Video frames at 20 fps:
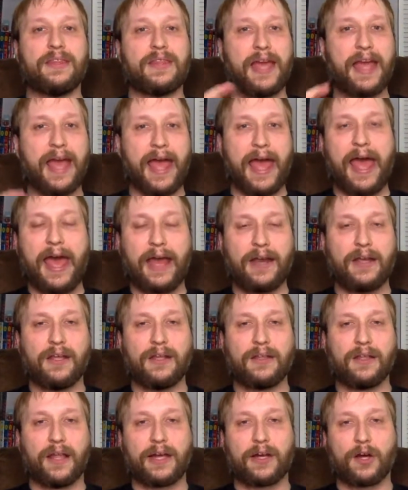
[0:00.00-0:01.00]
they
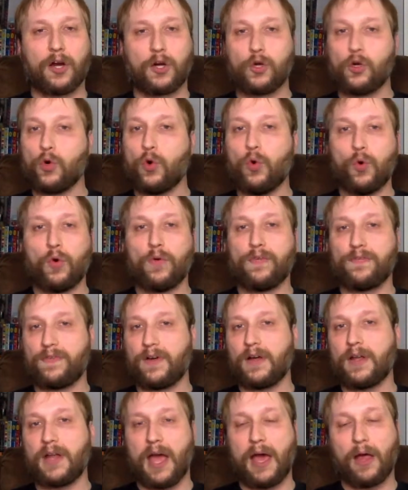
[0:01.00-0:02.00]
added like a cool
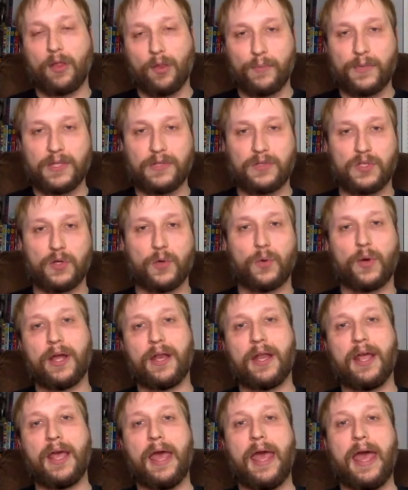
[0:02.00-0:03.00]
fun element to
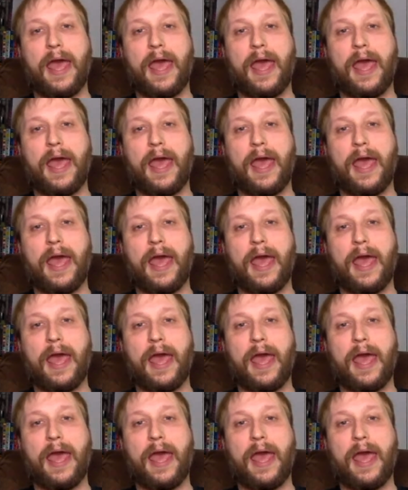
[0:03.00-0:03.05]
it